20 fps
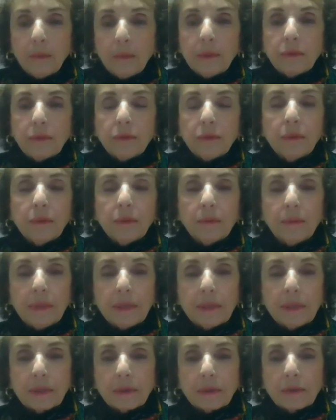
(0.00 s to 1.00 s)
he would do the
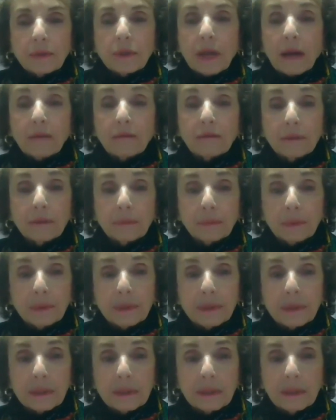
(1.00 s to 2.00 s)
research
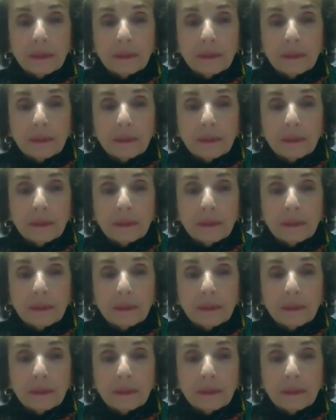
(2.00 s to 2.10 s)
afterwards.